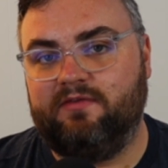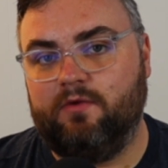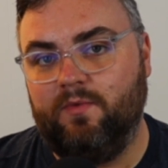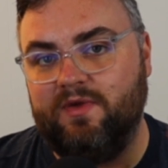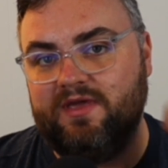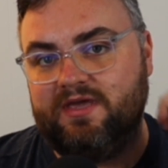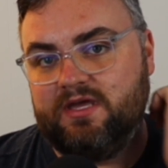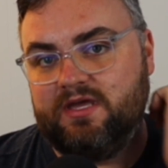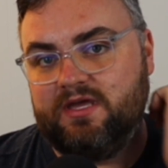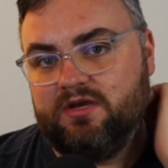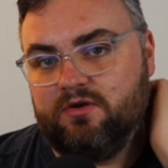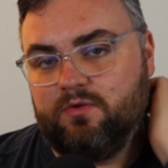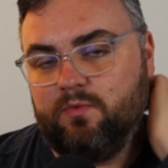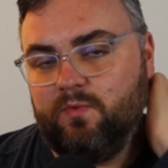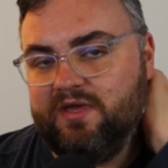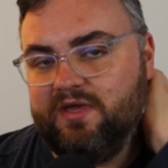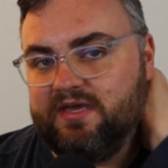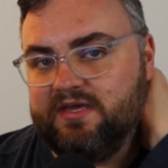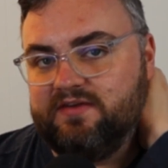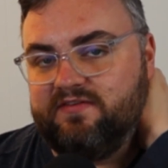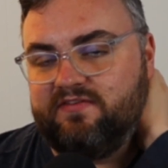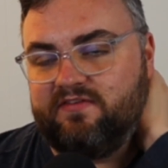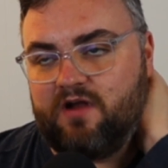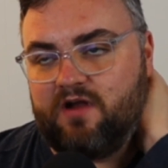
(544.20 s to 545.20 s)
that we
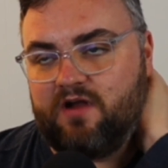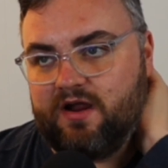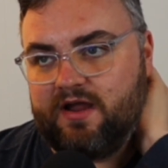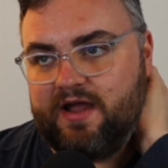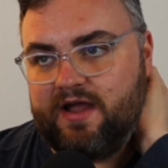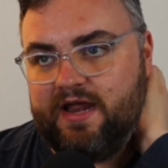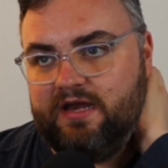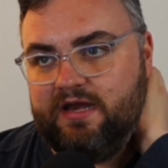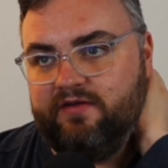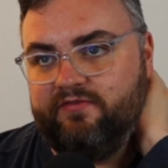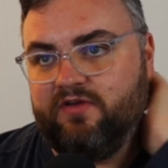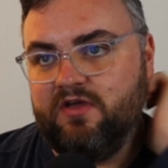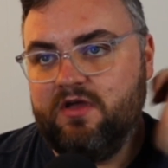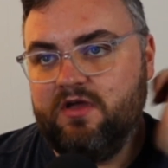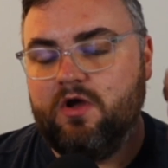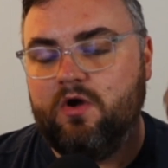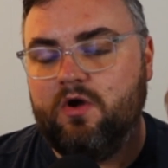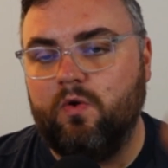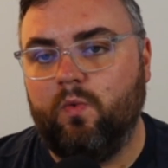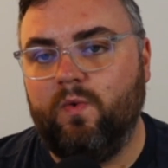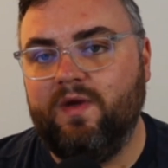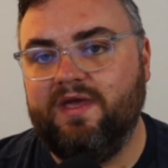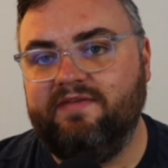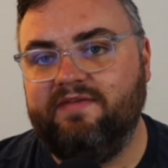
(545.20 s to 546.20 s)
can start kind of
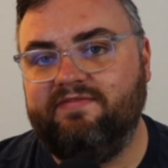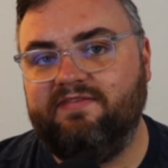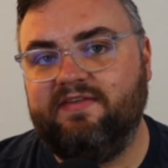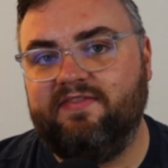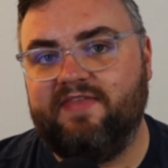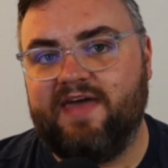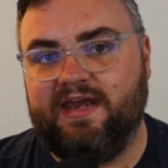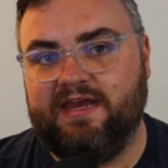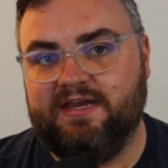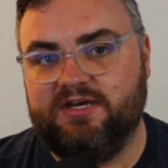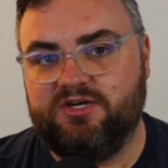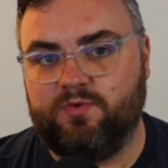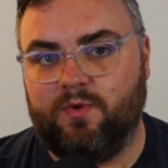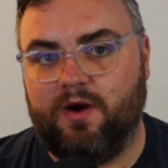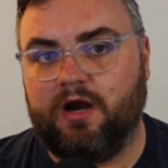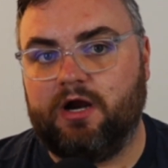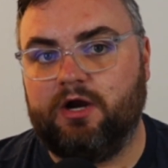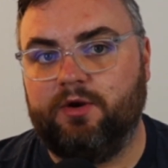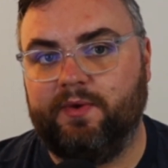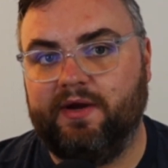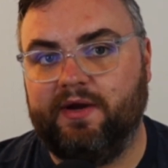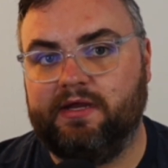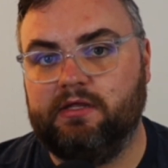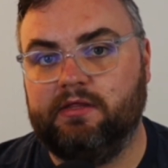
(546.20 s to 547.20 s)
weaving that into our
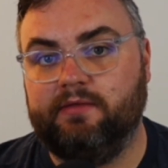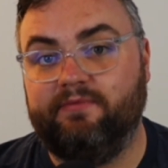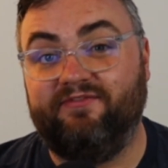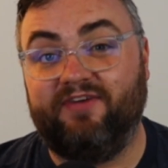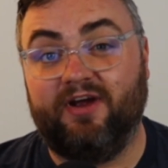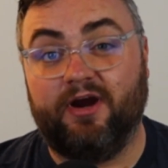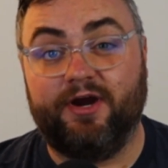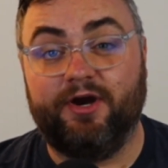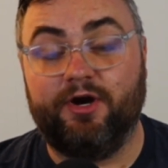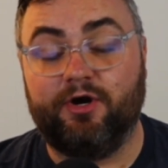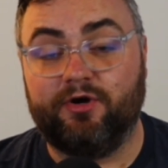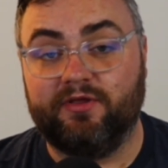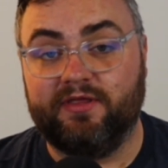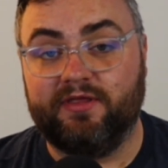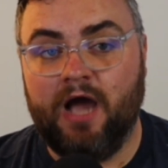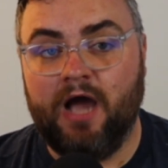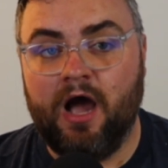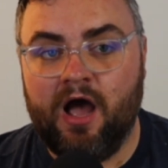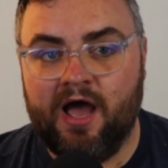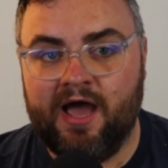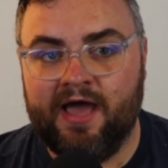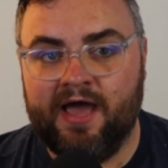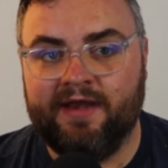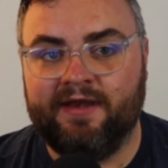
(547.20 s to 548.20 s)
curriculum very early
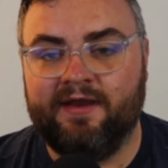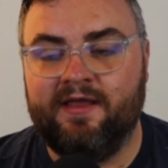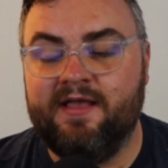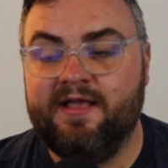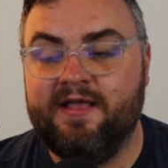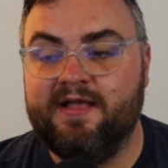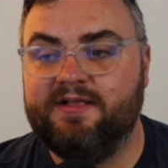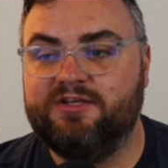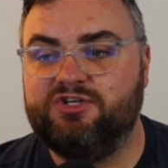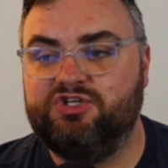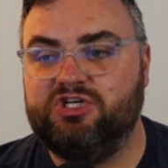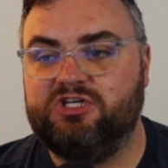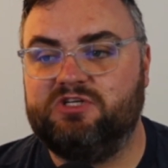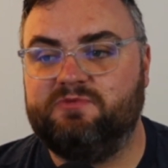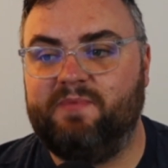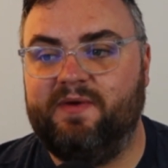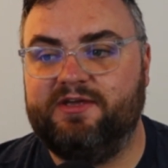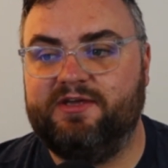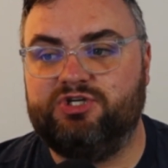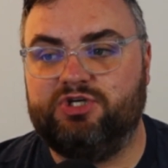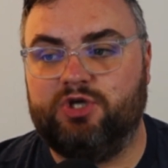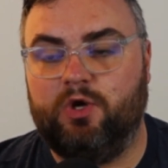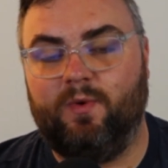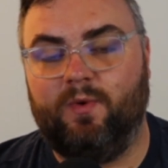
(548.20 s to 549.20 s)
on, just by
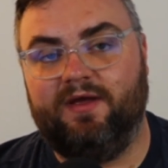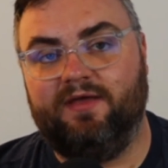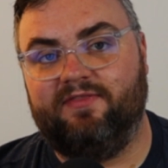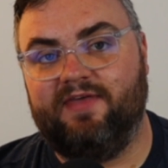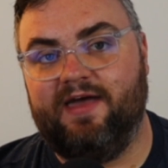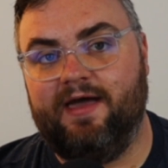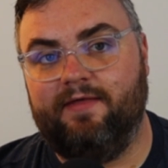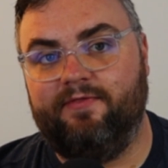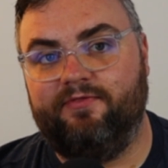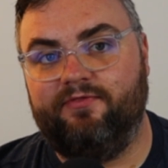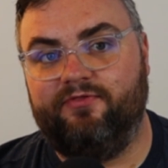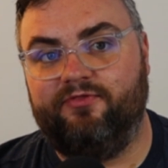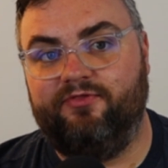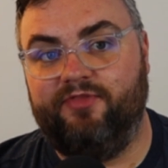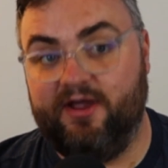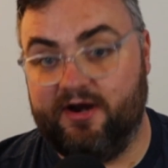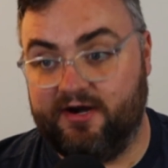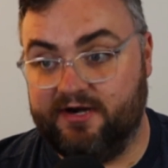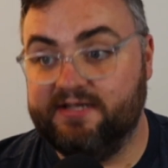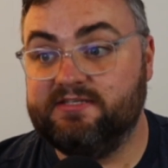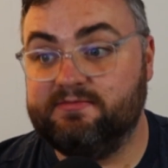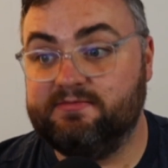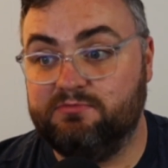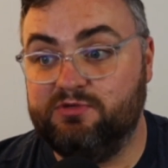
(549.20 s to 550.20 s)
showing that
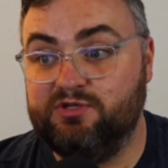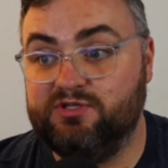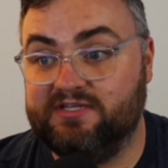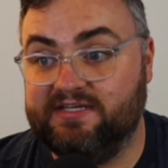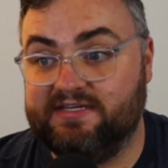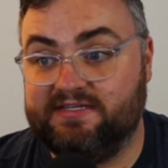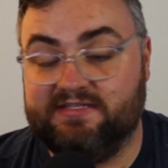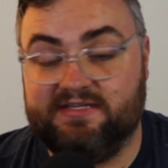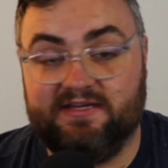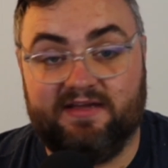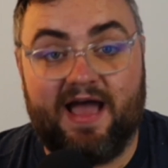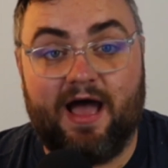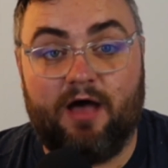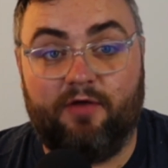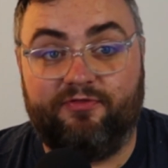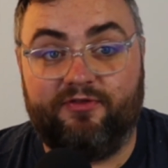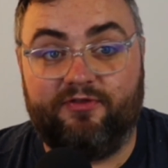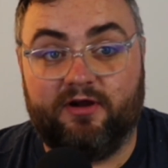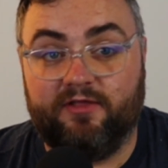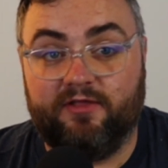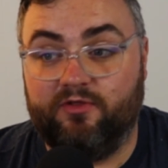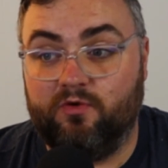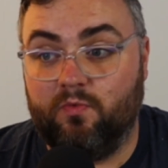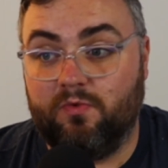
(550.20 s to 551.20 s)
there is music out
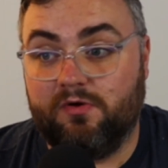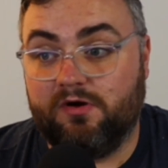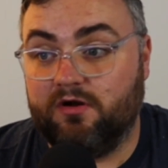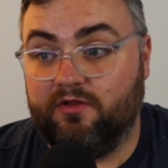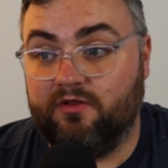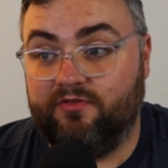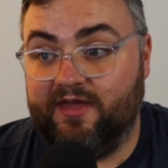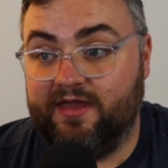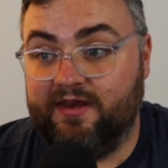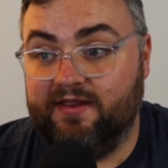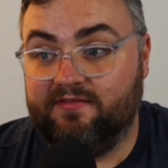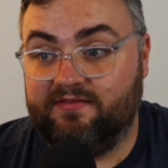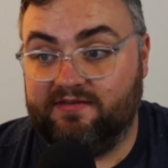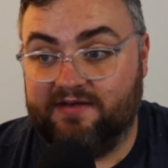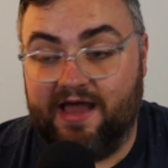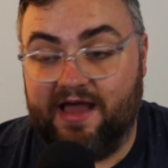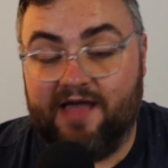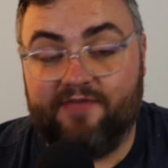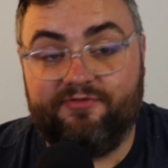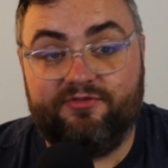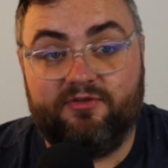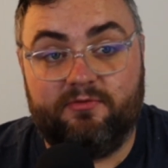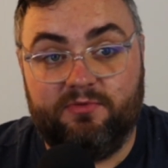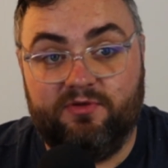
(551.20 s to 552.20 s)
there in the world that is
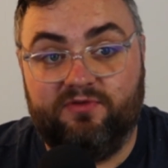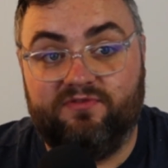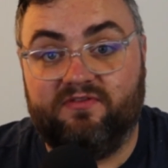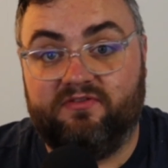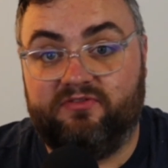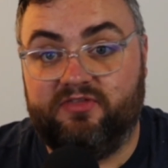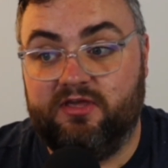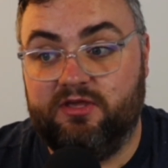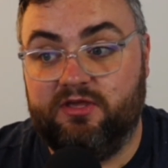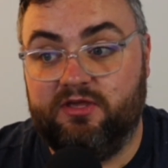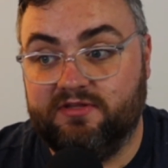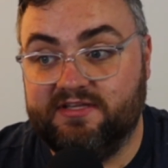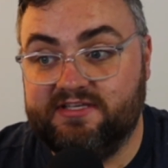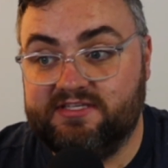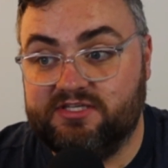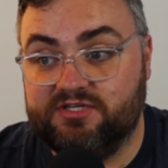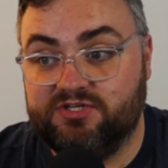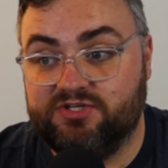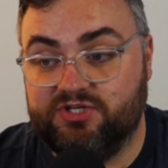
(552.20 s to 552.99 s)
not the music that you listen